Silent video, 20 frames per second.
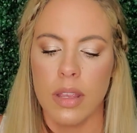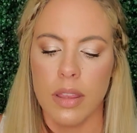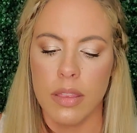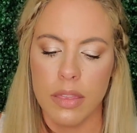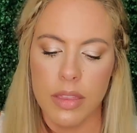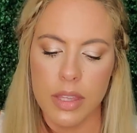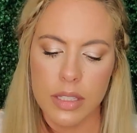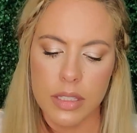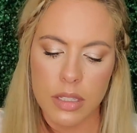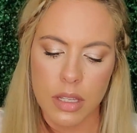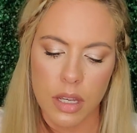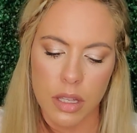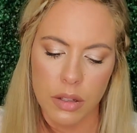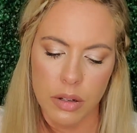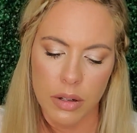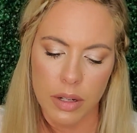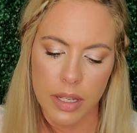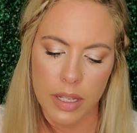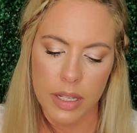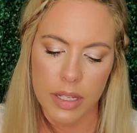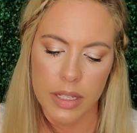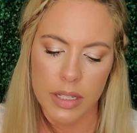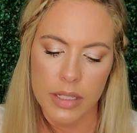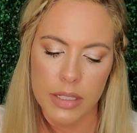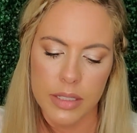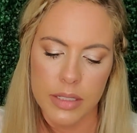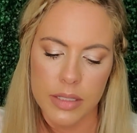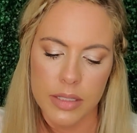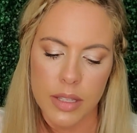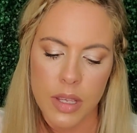This color
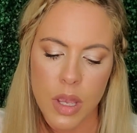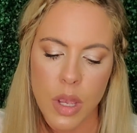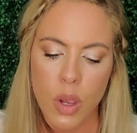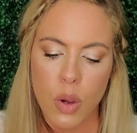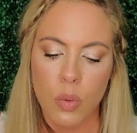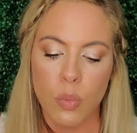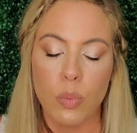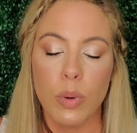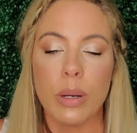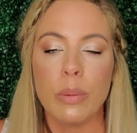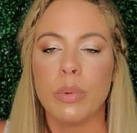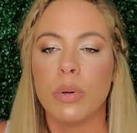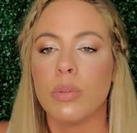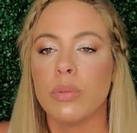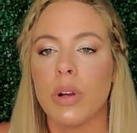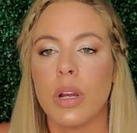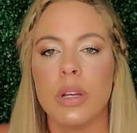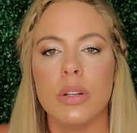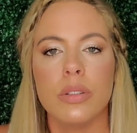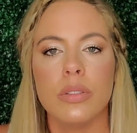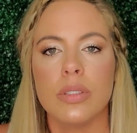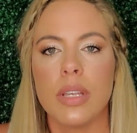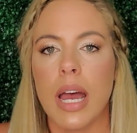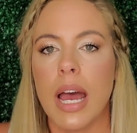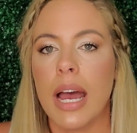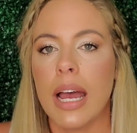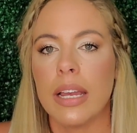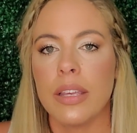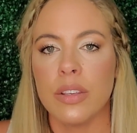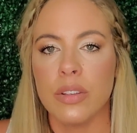is Rebel Rose.
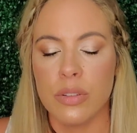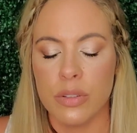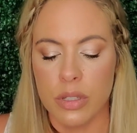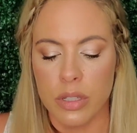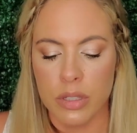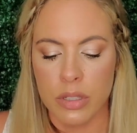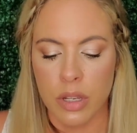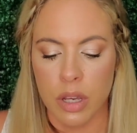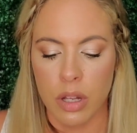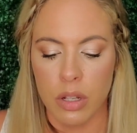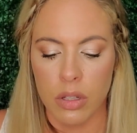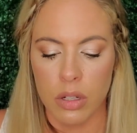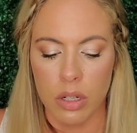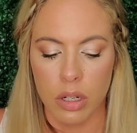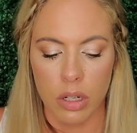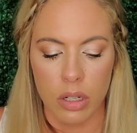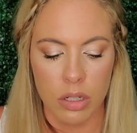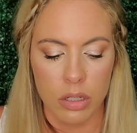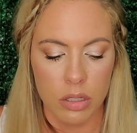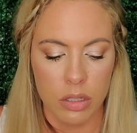I use this color